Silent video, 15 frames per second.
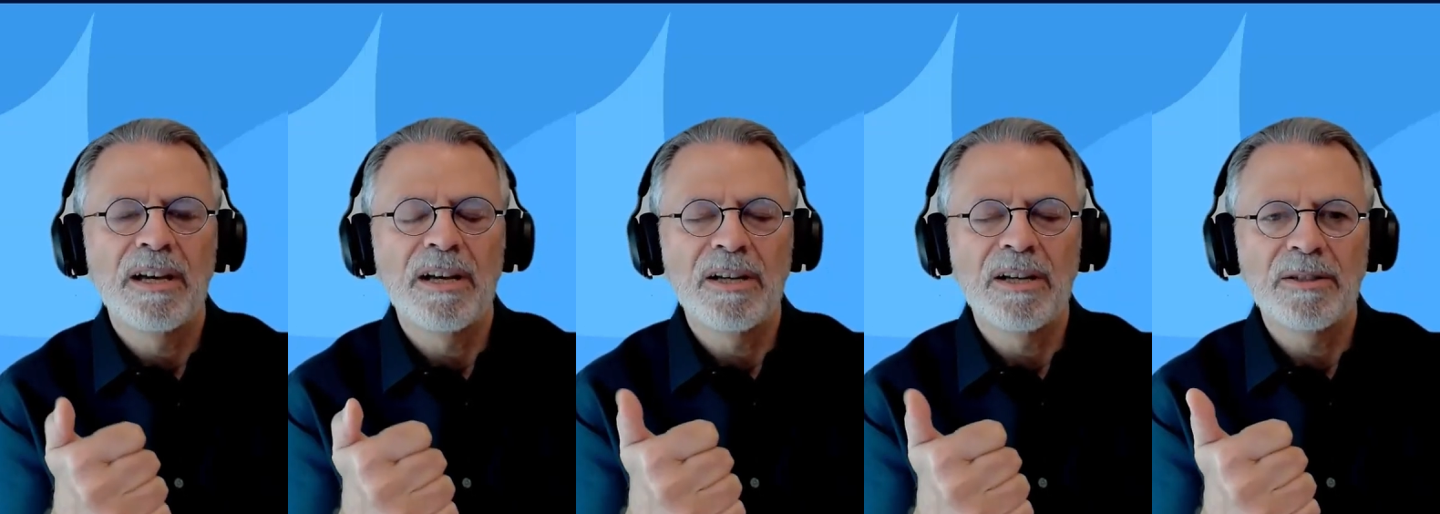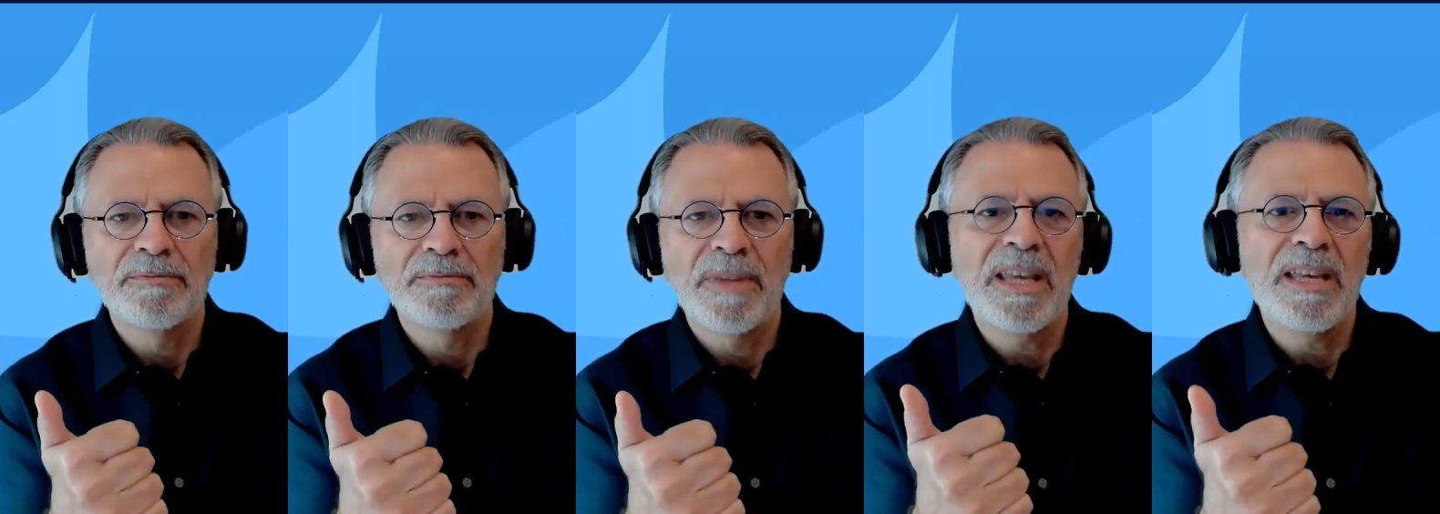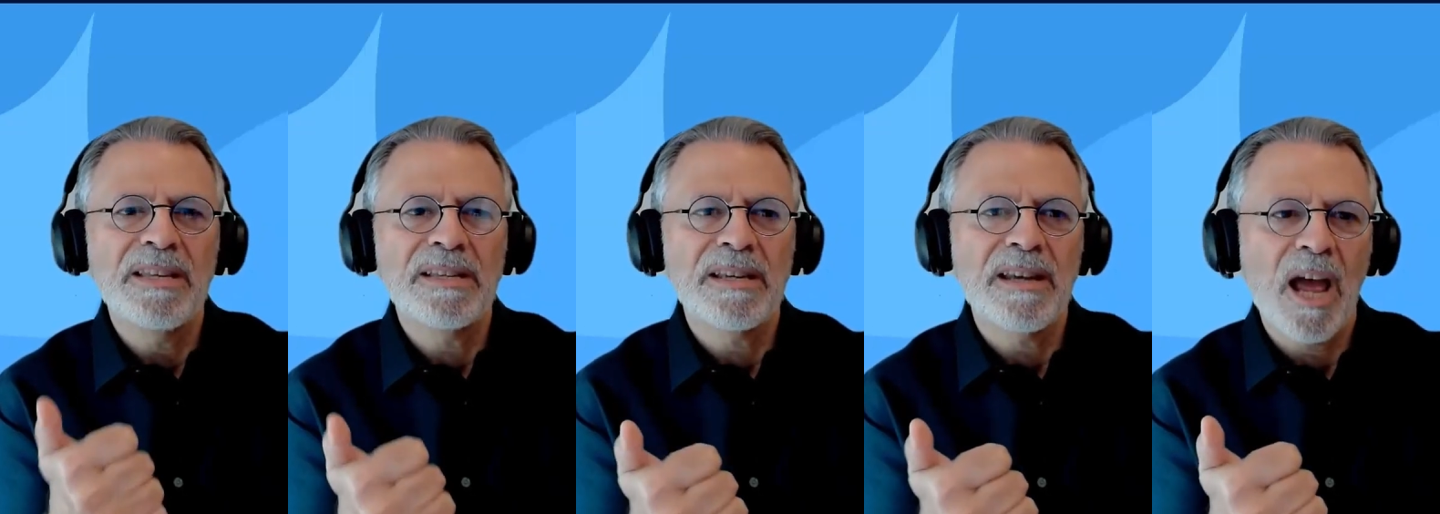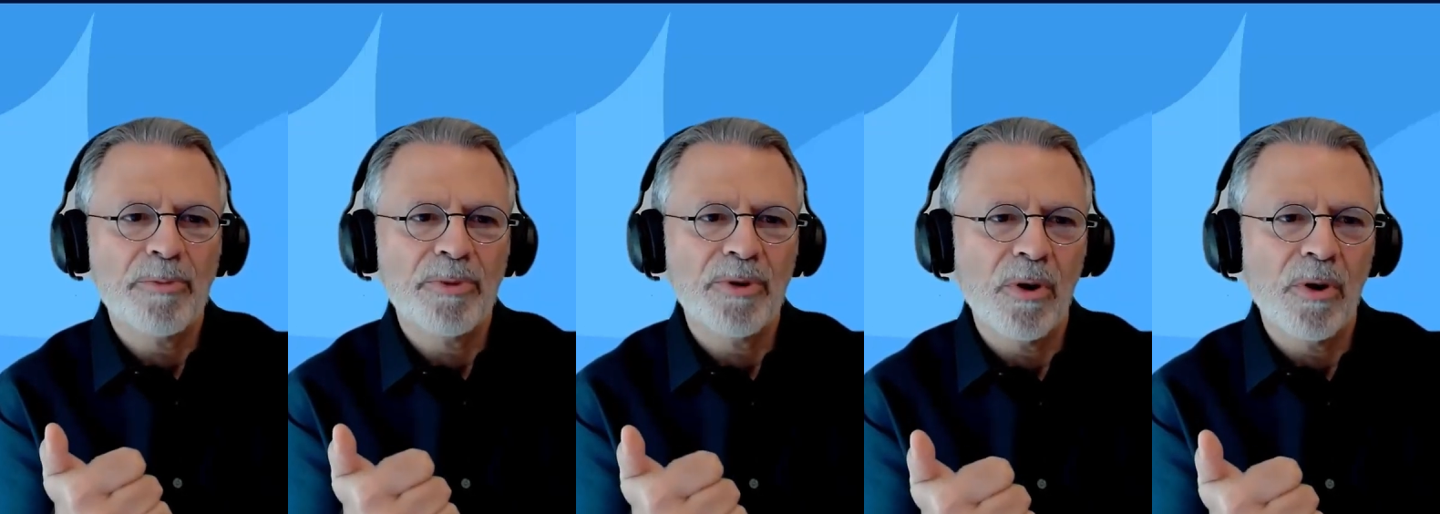
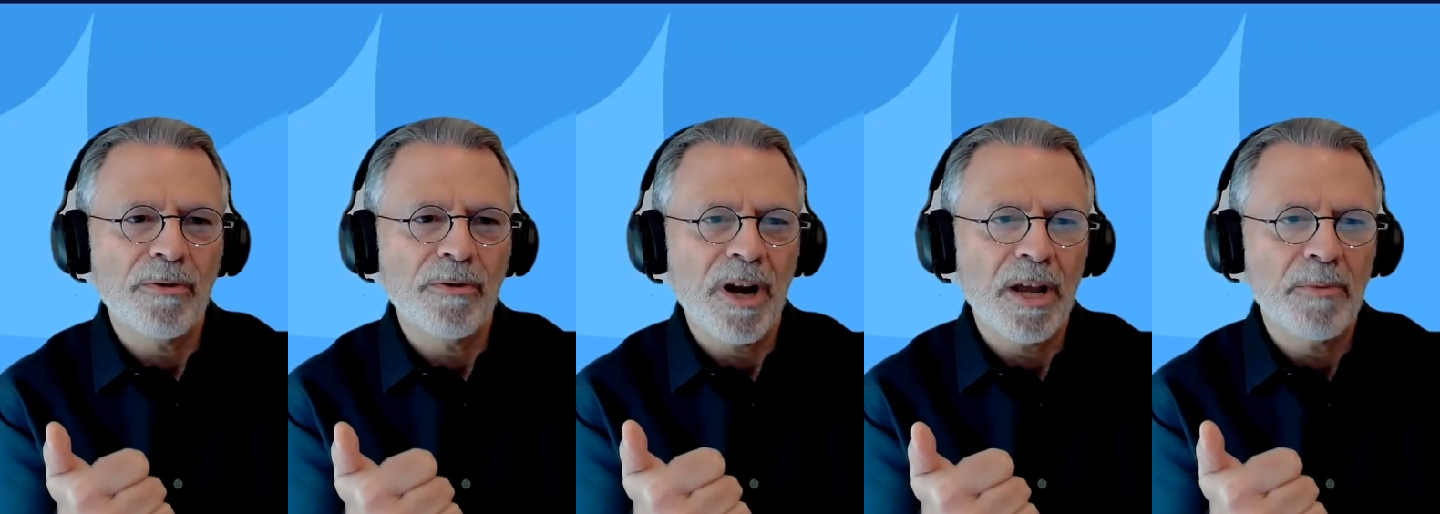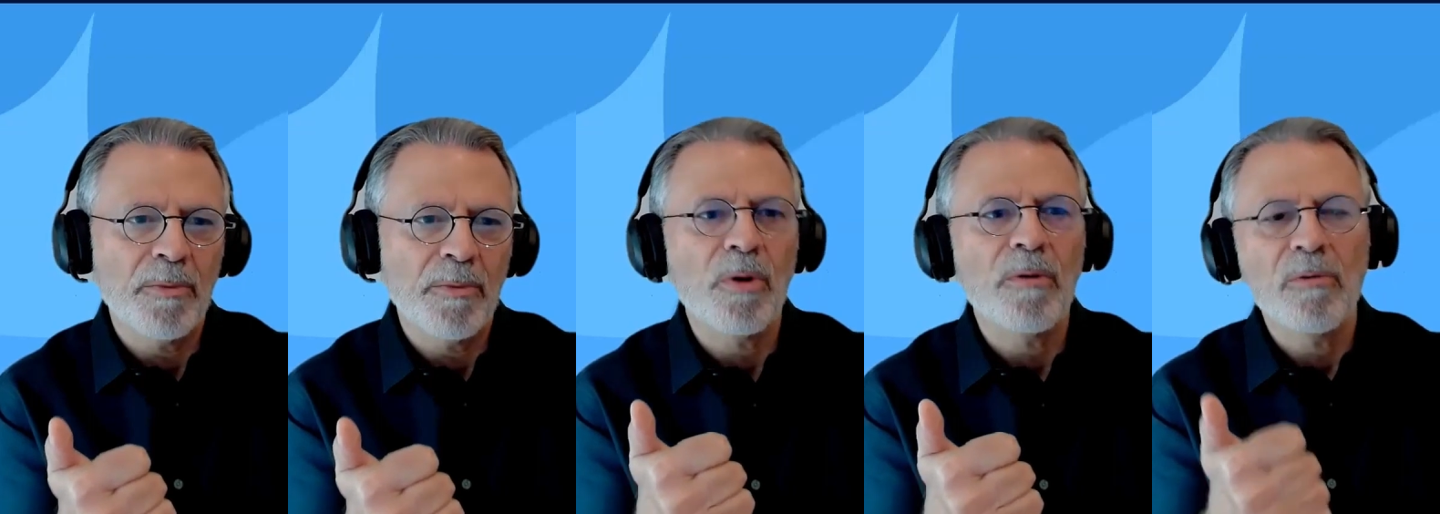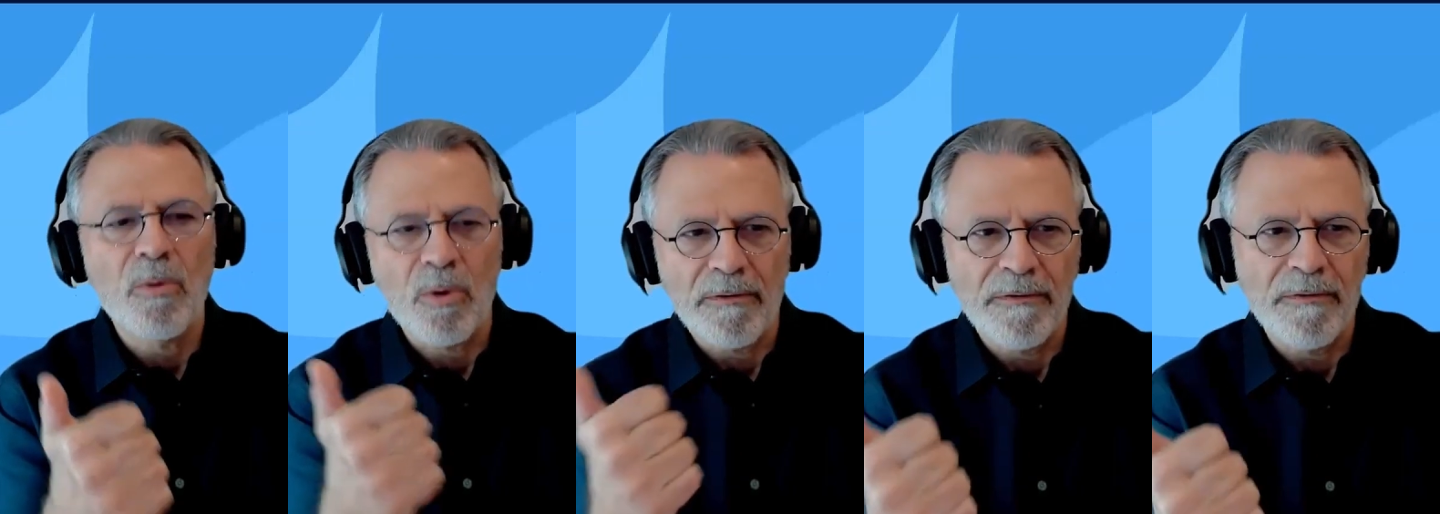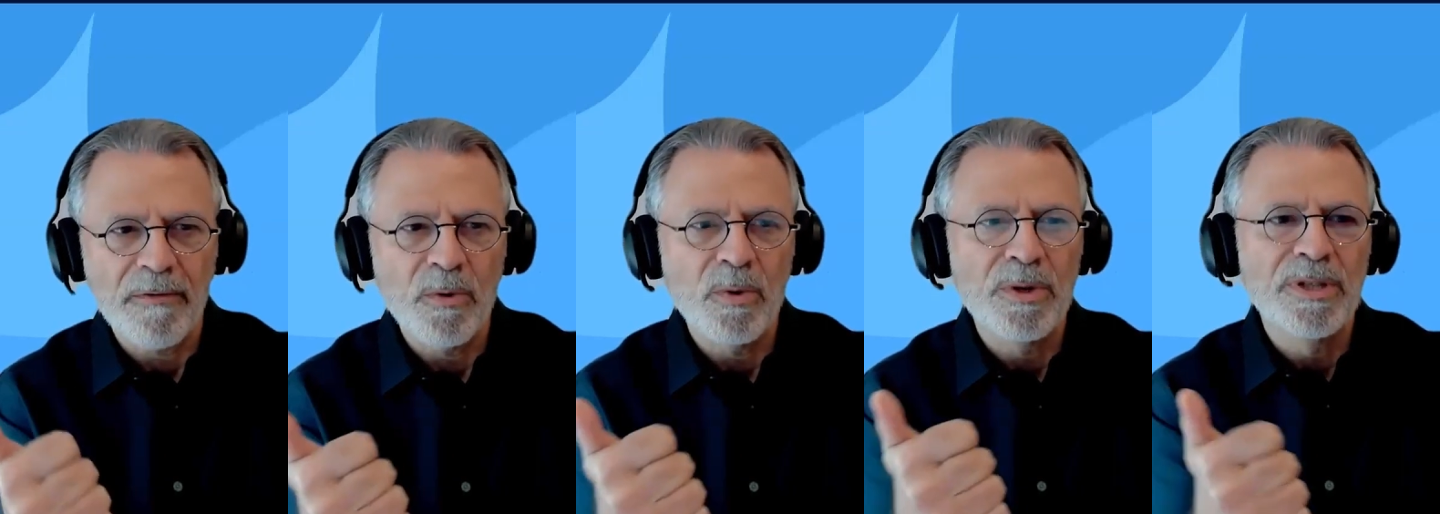eSNAP program or
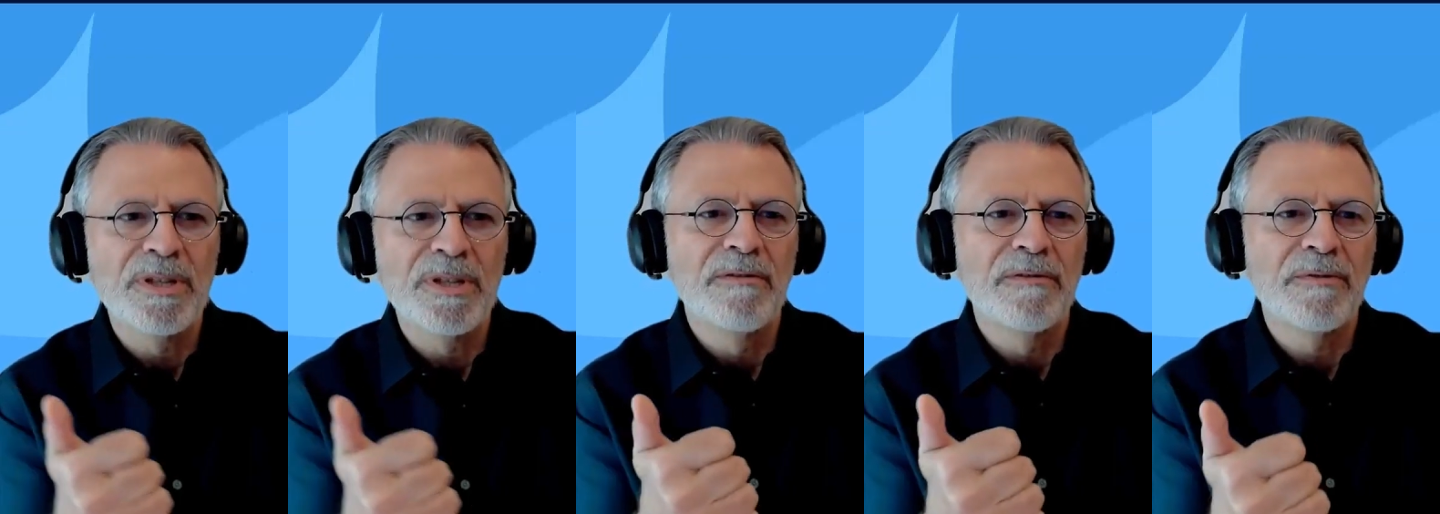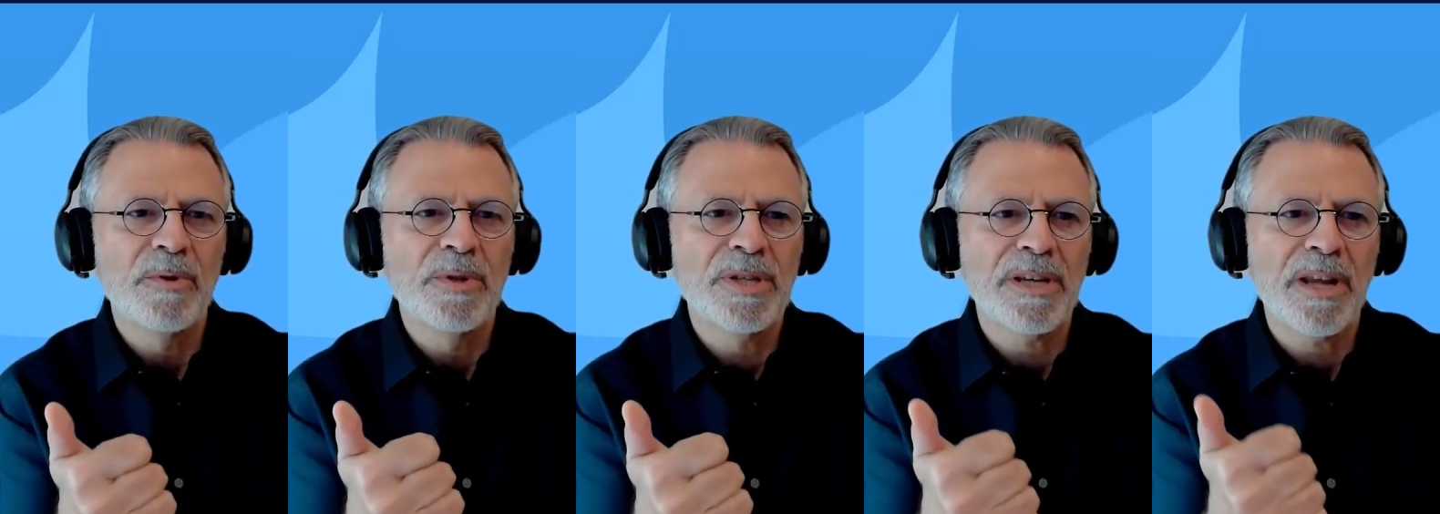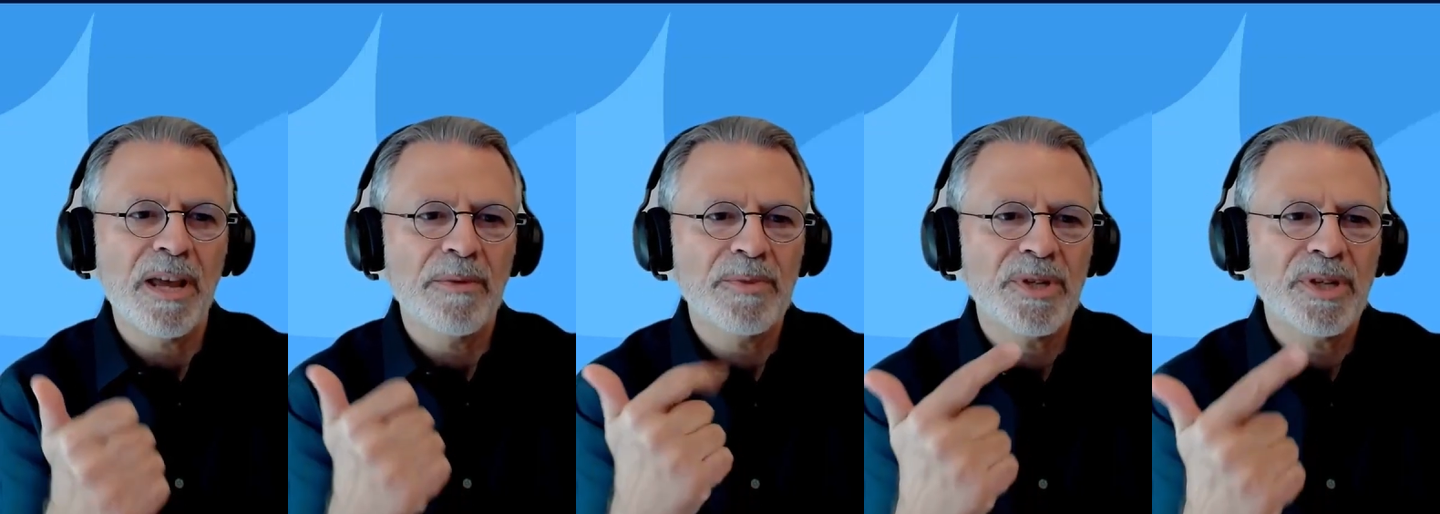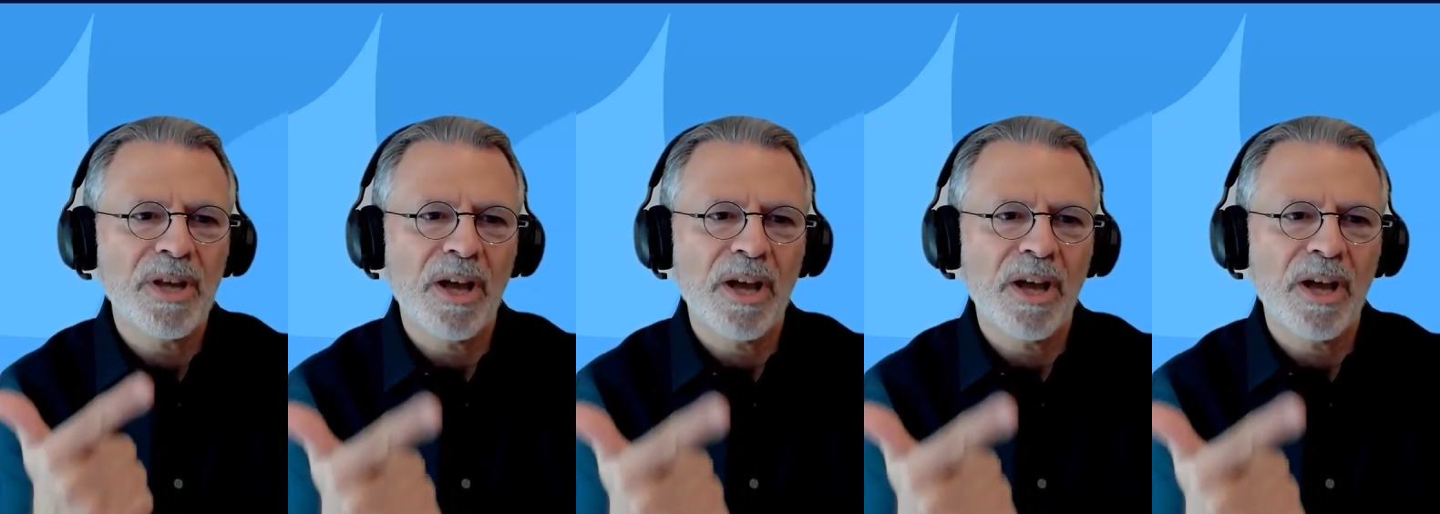food stamps,